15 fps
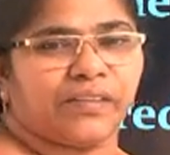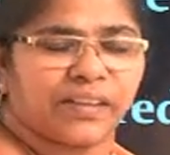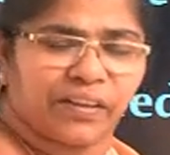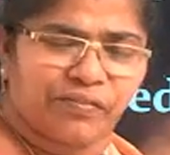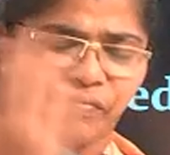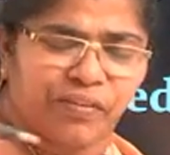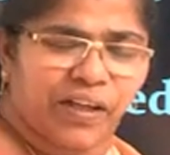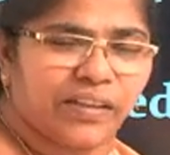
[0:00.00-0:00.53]

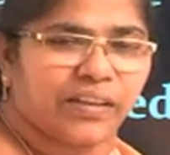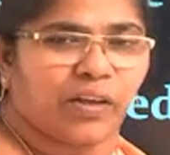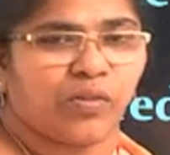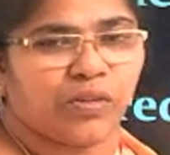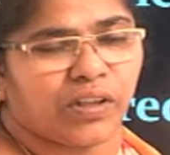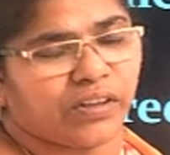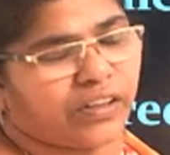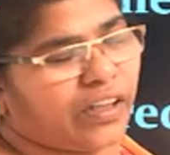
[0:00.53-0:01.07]
Several
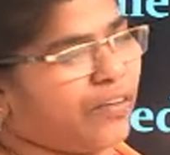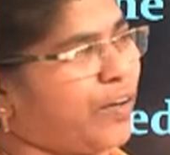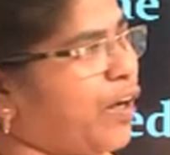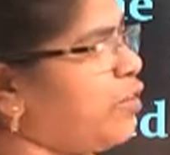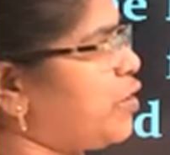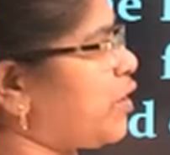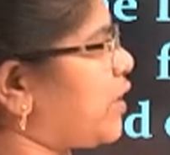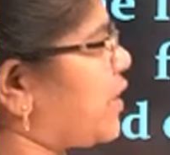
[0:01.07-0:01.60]
thousands of
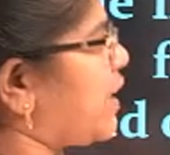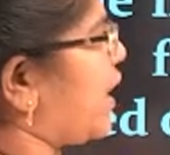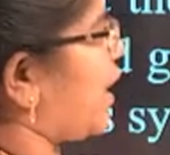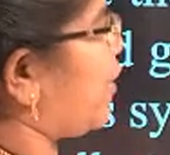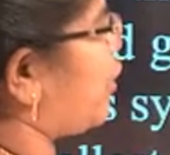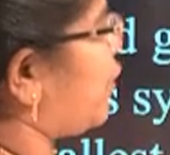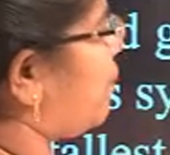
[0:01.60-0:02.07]
houses they have to